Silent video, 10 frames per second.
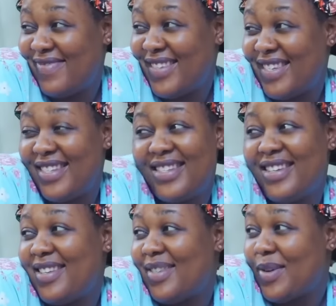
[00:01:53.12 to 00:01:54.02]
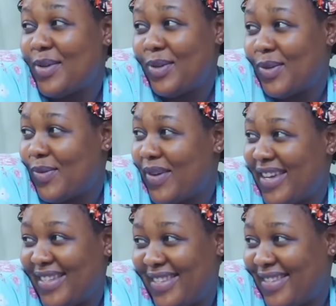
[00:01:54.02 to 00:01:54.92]
Isn't he so
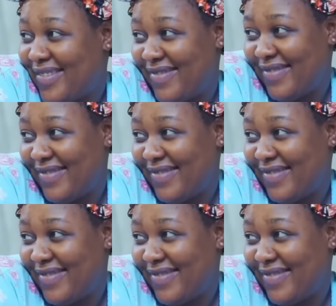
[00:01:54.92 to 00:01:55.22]
sweet?